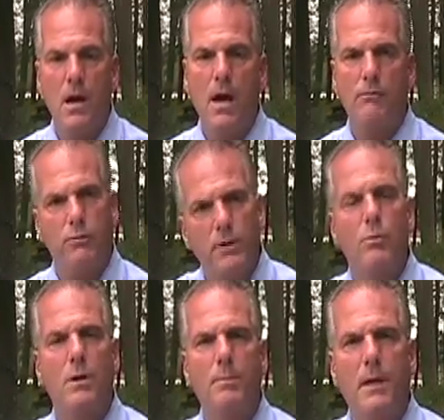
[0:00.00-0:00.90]
I really
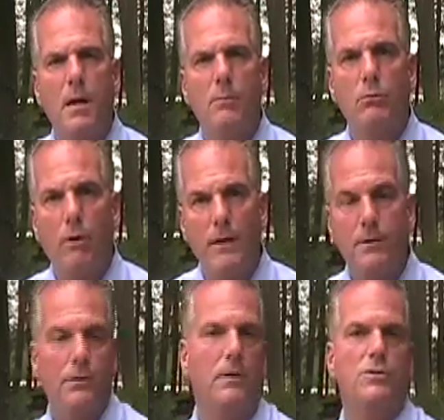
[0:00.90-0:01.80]
want to become a
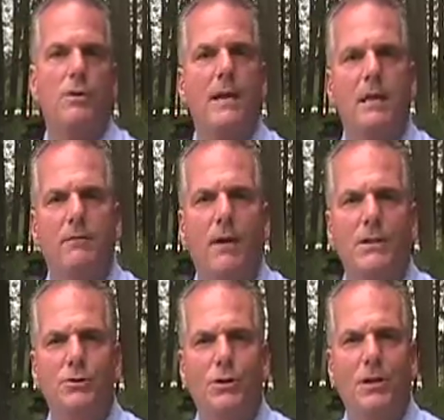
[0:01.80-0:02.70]
writer. Is there any
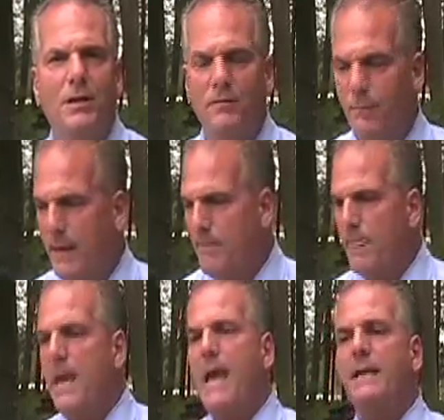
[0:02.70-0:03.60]
advice you can give me?
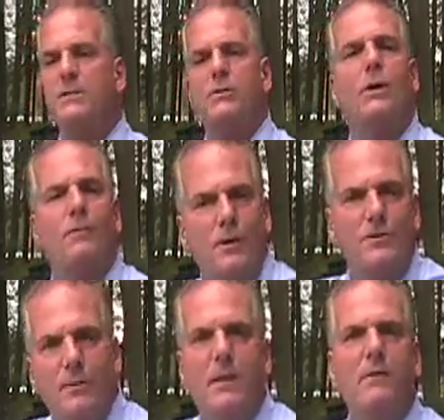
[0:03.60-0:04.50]
And he said, look,
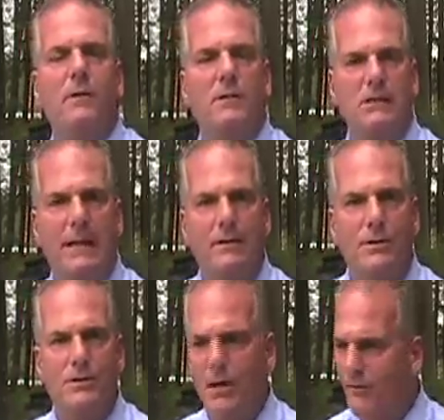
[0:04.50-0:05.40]
first let me give you the
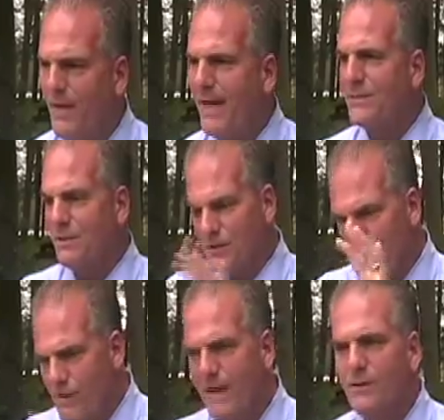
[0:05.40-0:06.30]
standard stuff, and that's
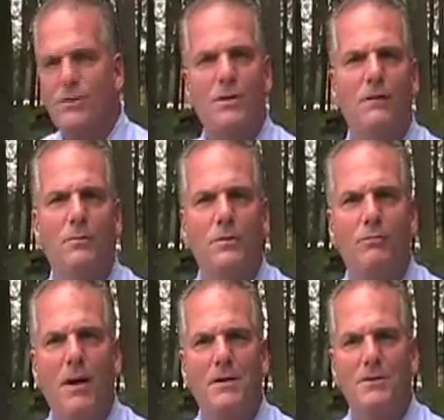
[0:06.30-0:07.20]
surround yourself with
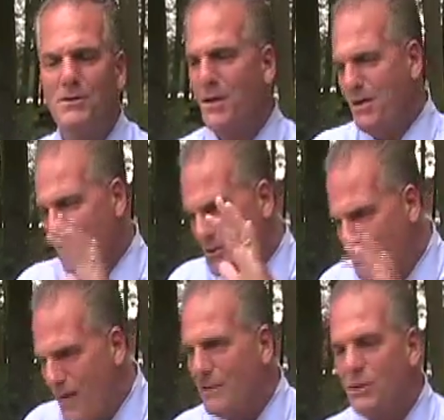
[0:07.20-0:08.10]
writers,
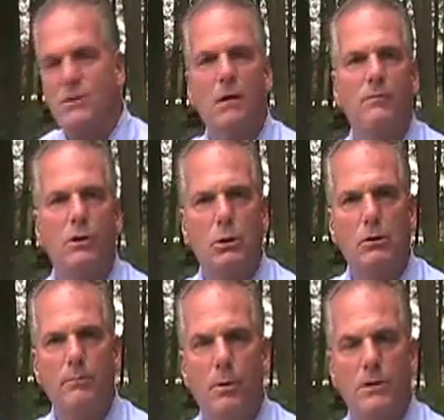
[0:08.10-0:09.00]
surround yourself with
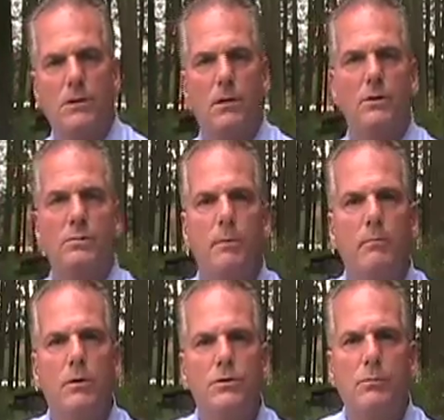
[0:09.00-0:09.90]
good books. He goes, but
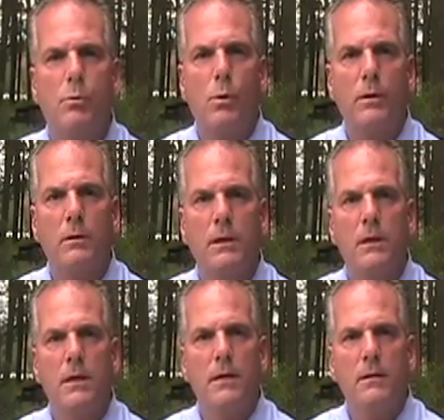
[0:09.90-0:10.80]
most importantly,
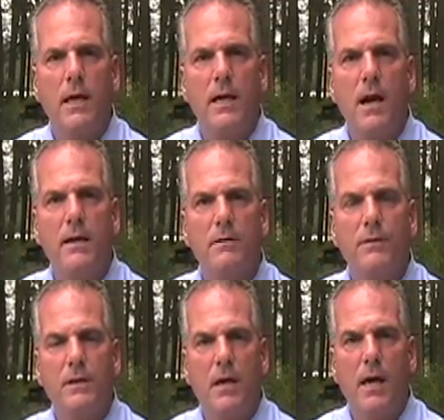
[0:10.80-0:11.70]
thank God
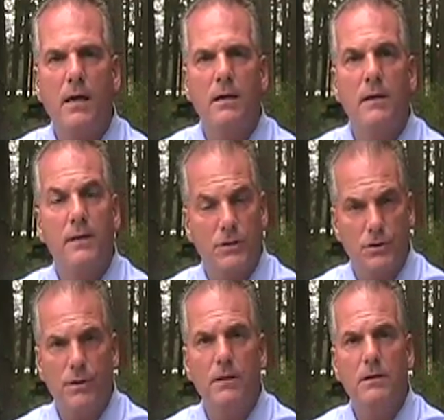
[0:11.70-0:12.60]
every day that
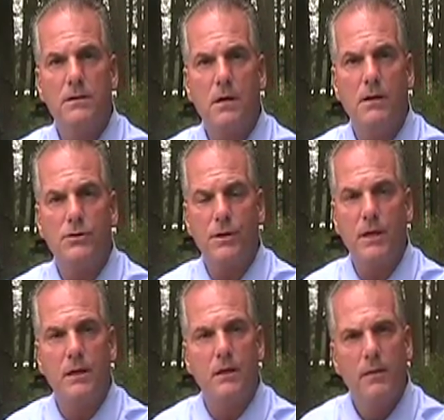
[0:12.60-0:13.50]
you're in this country.